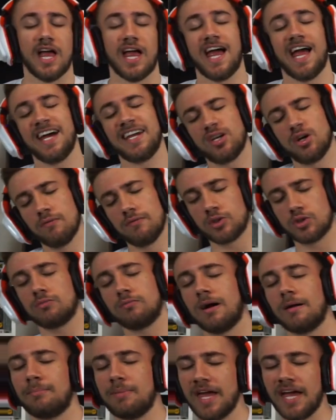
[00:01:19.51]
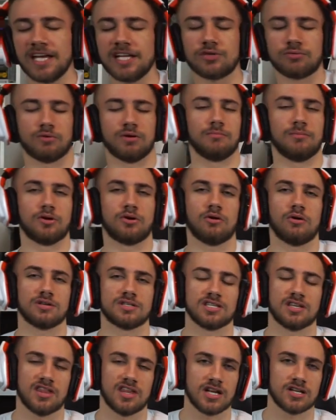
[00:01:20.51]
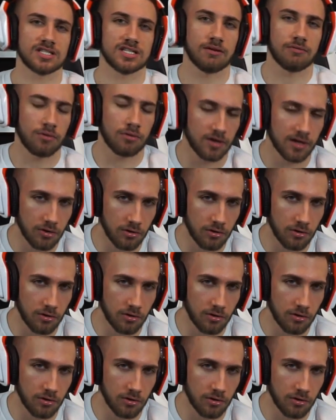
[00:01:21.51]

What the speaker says: head over to my Patreon, because there's everything